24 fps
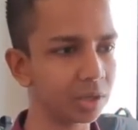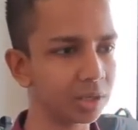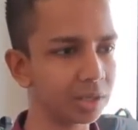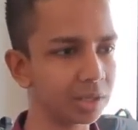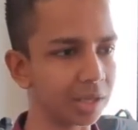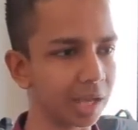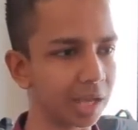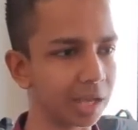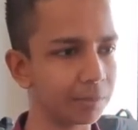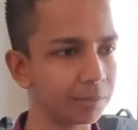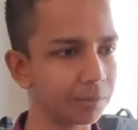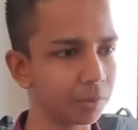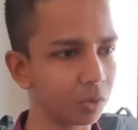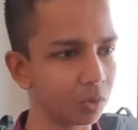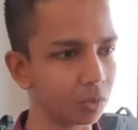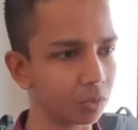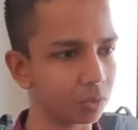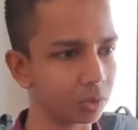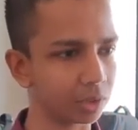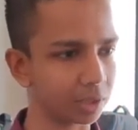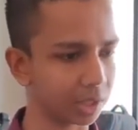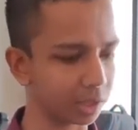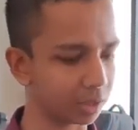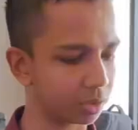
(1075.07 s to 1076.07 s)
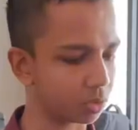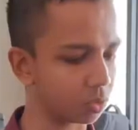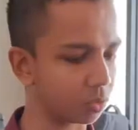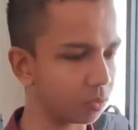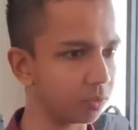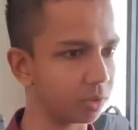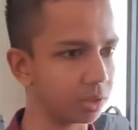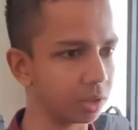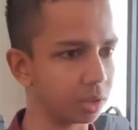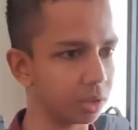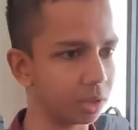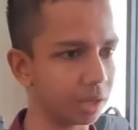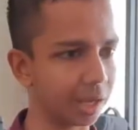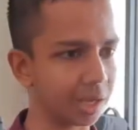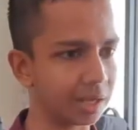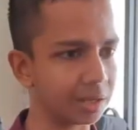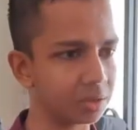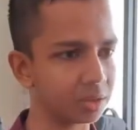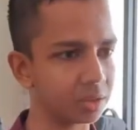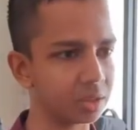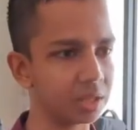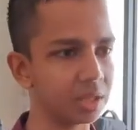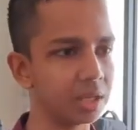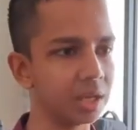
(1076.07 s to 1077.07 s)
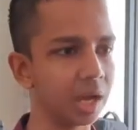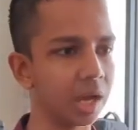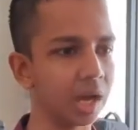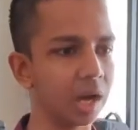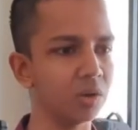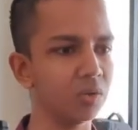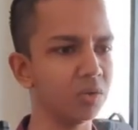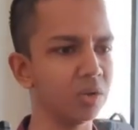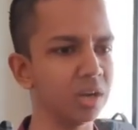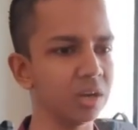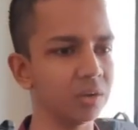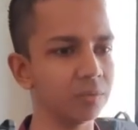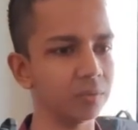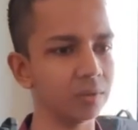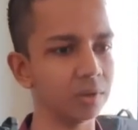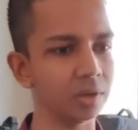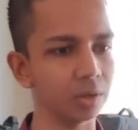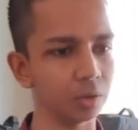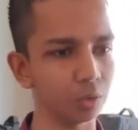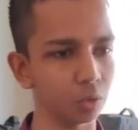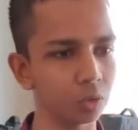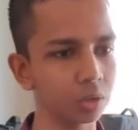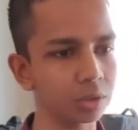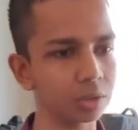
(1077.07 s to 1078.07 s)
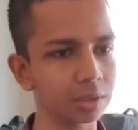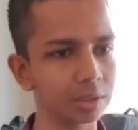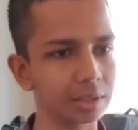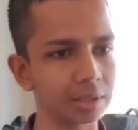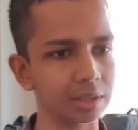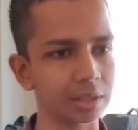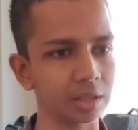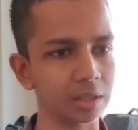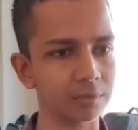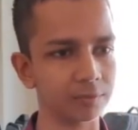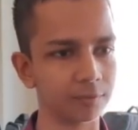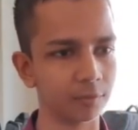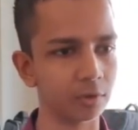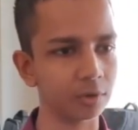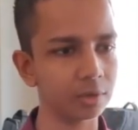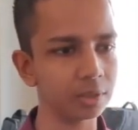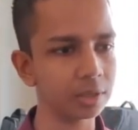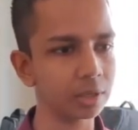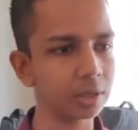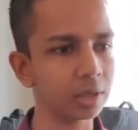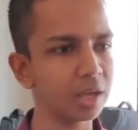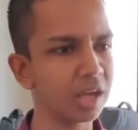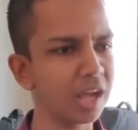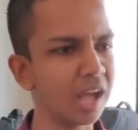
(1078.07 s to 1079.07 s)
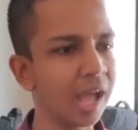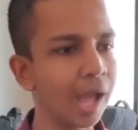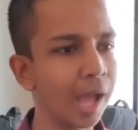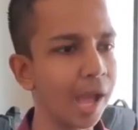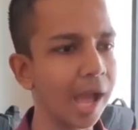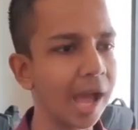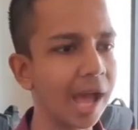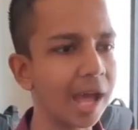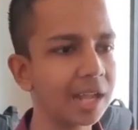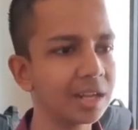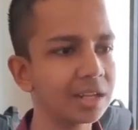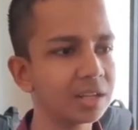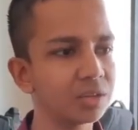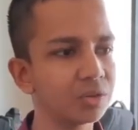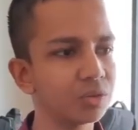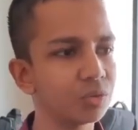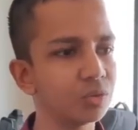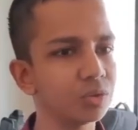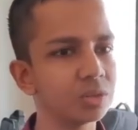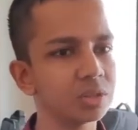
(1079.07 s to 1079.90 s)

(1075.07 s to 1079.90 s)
You can type your own text over here and see how it will look in this font. And